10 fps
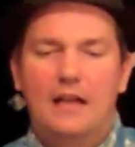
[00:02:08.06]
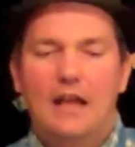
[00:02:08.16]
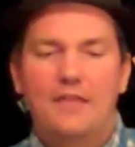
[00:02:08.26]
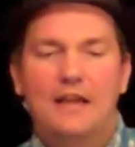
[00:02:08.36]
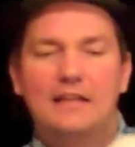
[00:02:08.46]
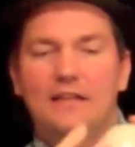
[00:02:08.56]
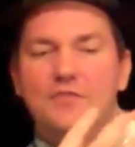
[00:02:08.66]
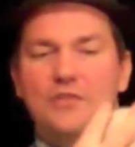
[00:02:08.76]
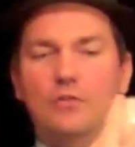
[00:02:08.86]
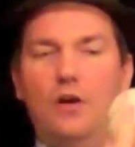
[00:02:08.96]
And that
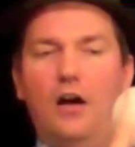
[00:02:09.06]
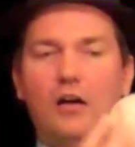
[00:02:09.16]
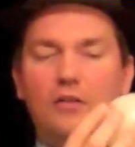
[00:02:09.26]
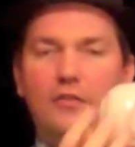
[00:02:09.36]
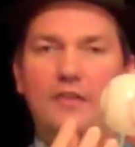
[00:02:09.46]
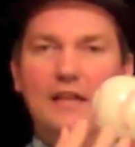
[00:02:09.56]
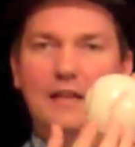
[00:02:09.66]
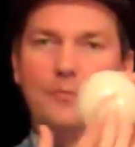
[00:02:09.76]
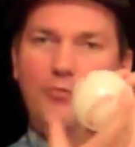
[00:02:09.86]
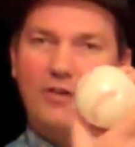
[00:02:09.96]
gives you all the
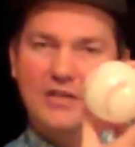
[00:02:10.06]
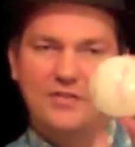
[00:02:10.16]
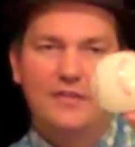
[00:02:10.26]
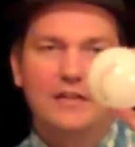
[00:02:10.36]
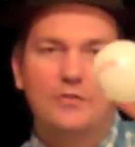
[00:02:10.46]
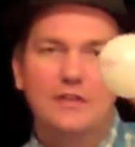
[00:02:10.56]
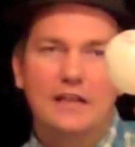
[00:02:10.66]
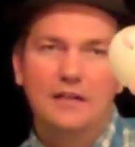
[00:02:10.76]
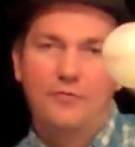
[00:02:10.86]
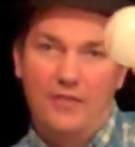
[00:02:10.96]
impression that you
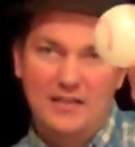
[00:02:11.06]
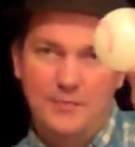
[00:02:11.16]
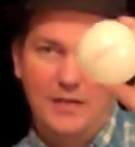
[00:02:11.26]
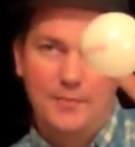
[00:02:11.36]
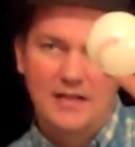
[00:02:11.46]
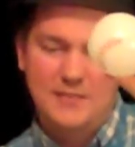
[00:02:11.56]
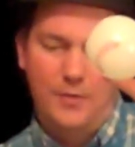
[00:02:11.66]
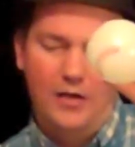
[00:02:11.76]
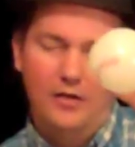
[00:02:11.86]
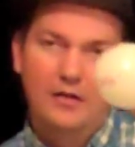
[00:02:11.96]
need for that to be a
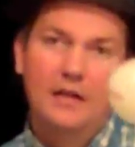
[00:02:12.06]
baseball.